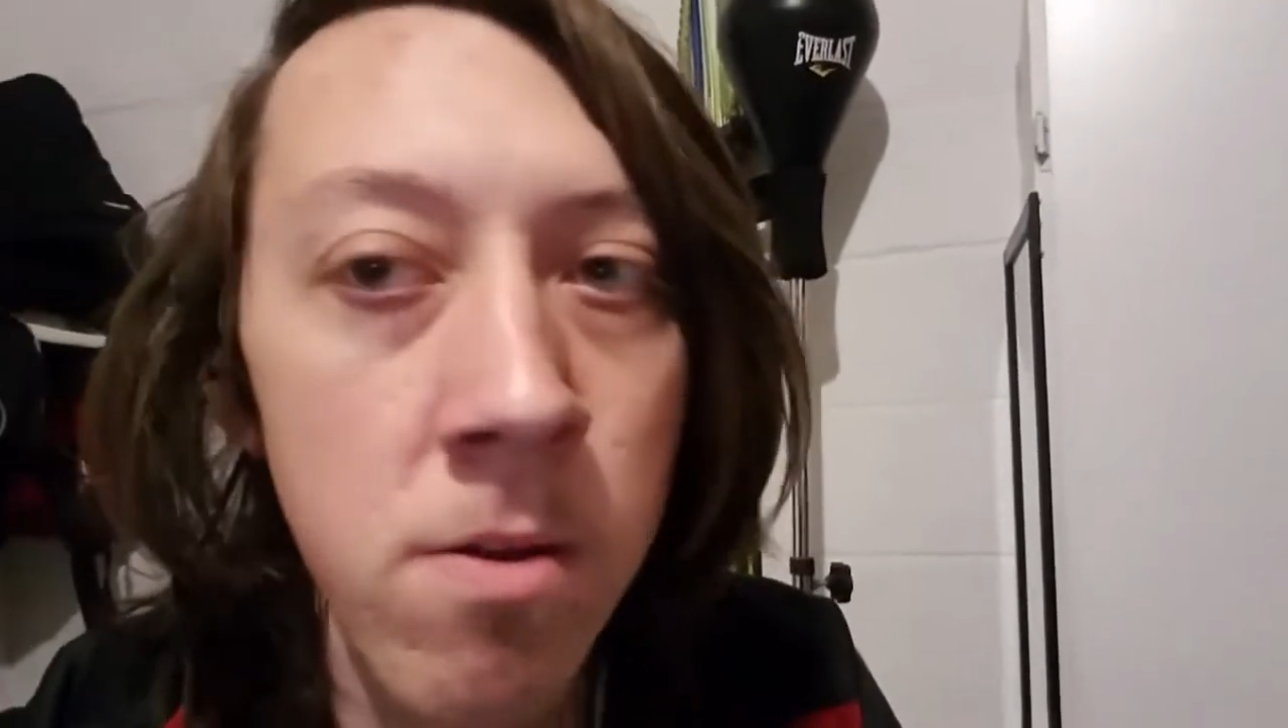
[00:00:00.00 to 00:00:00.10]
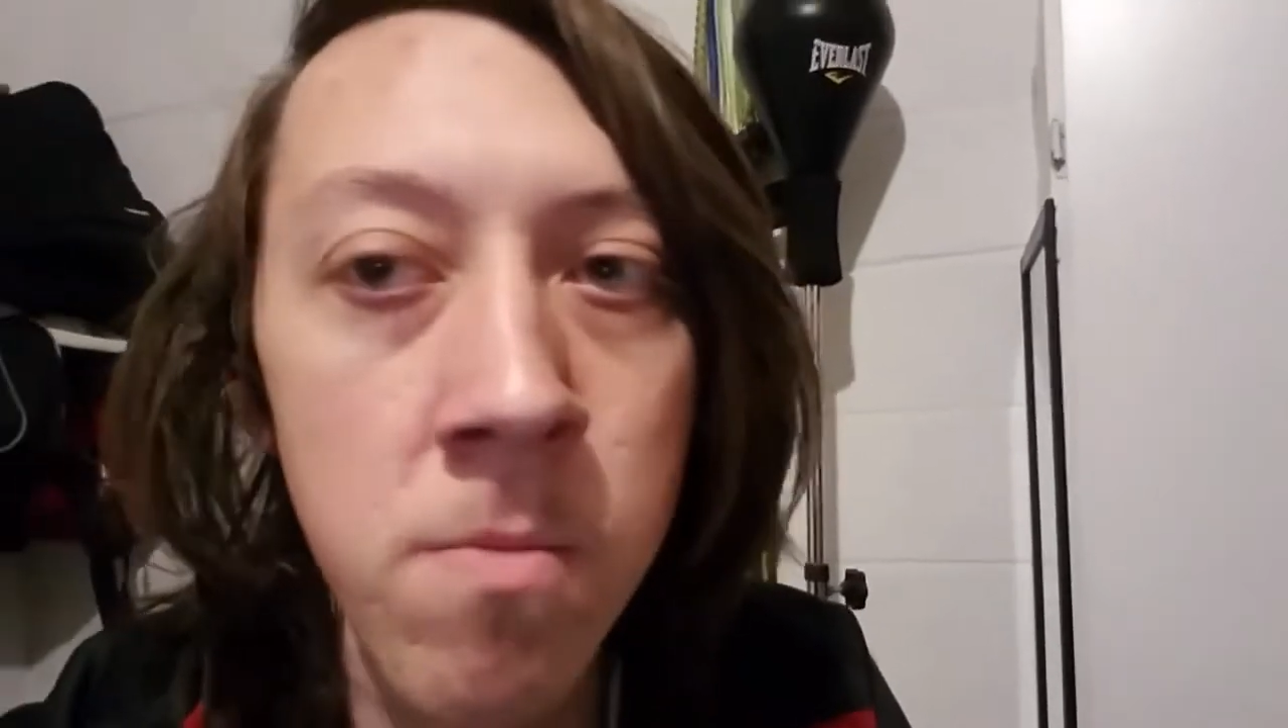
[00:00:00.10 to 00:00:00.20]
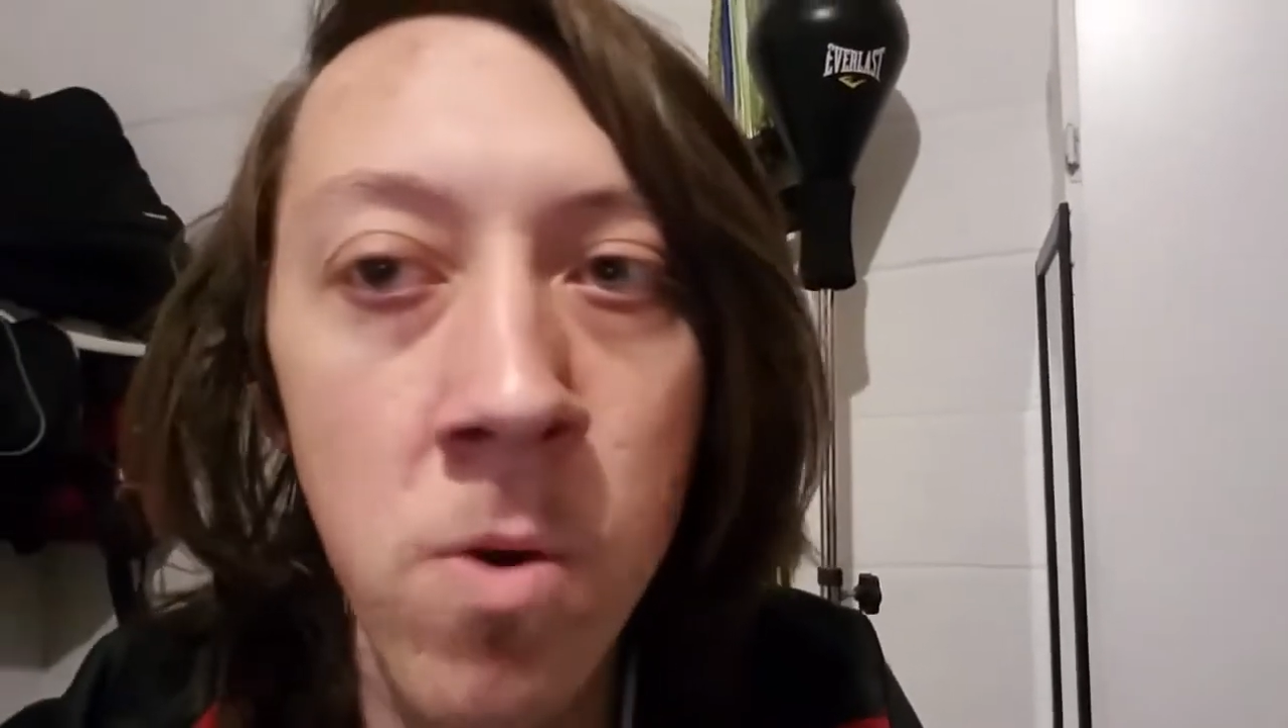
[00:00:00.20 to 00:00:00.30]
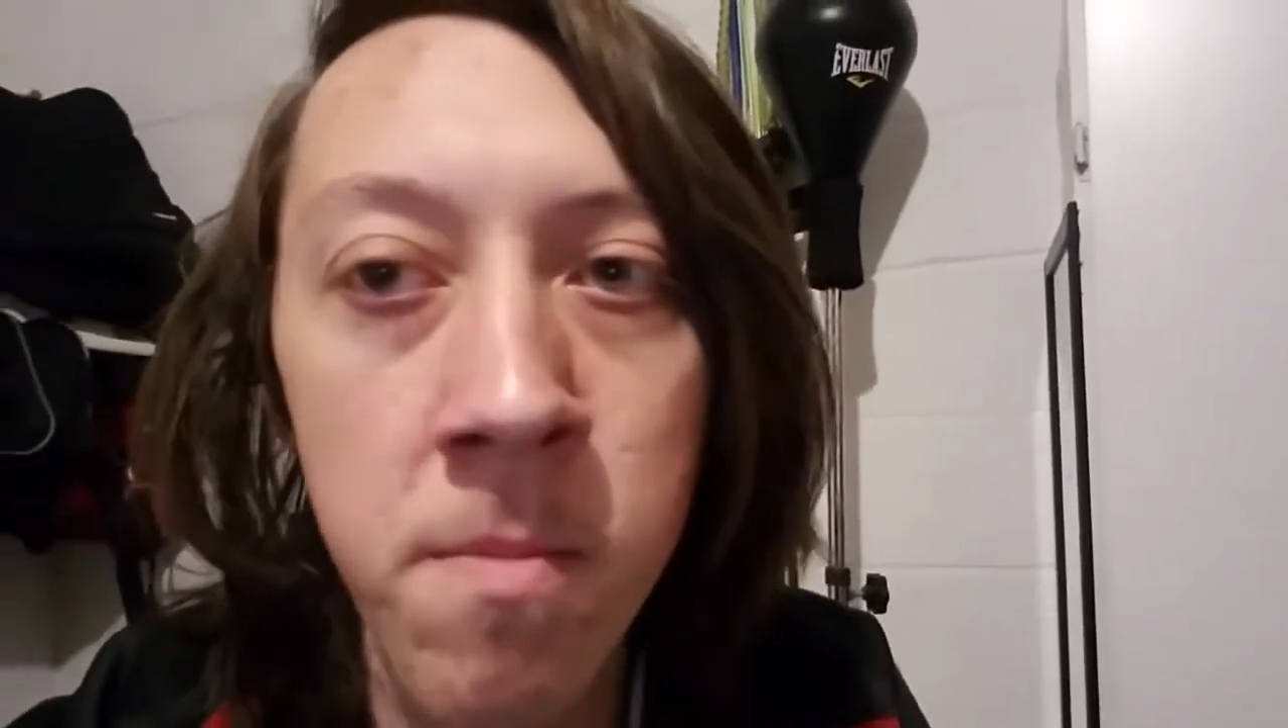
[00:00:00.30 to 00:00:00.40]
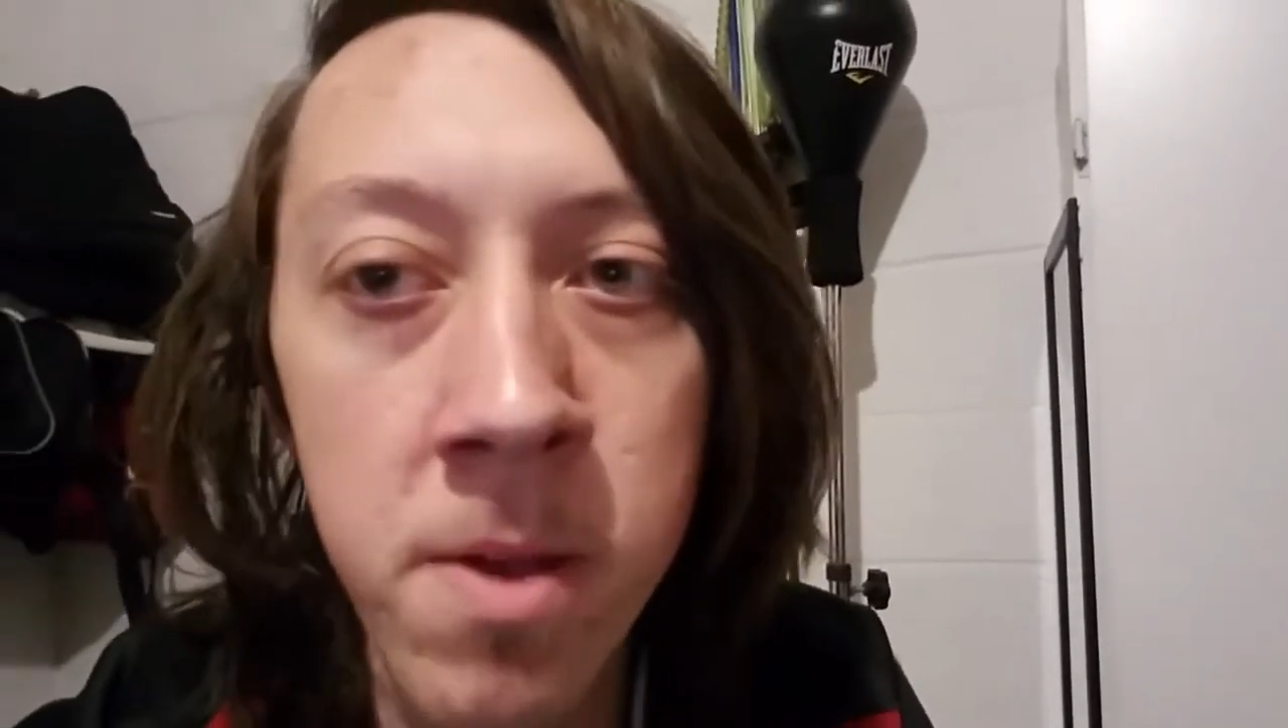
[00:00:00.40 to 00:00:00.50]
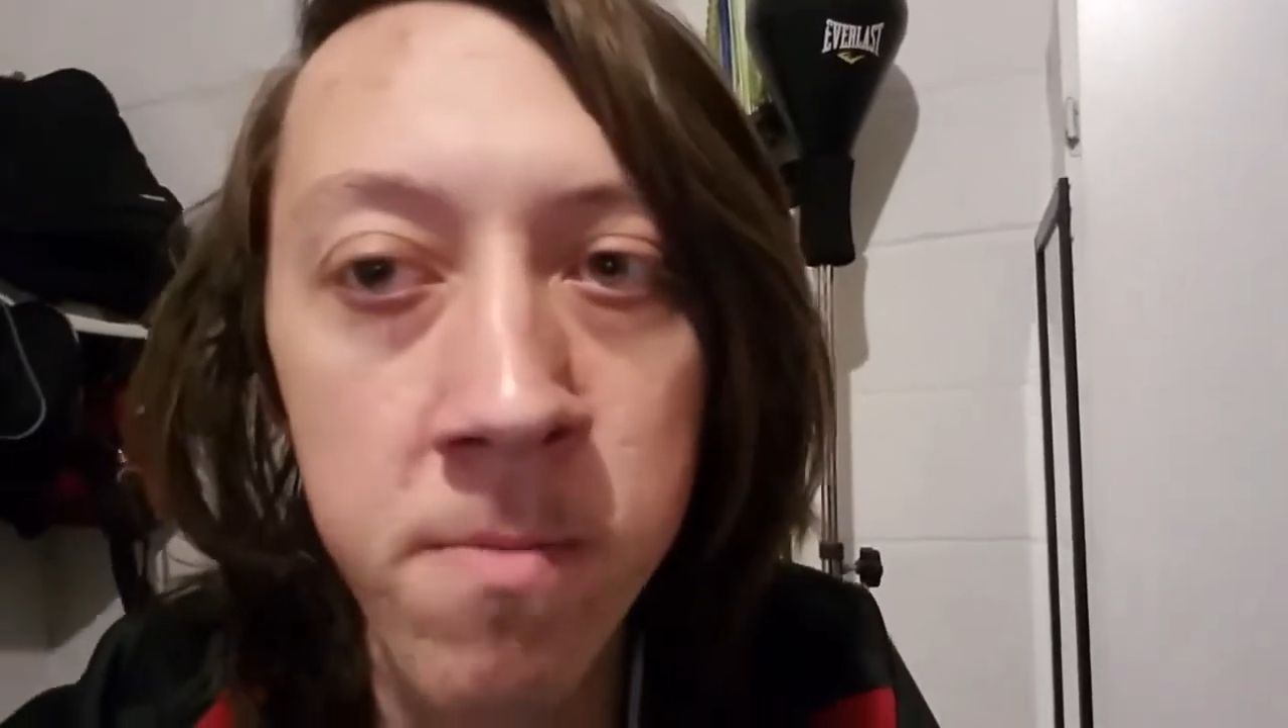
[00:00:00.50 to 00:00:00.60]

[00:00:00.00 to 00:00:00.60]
more big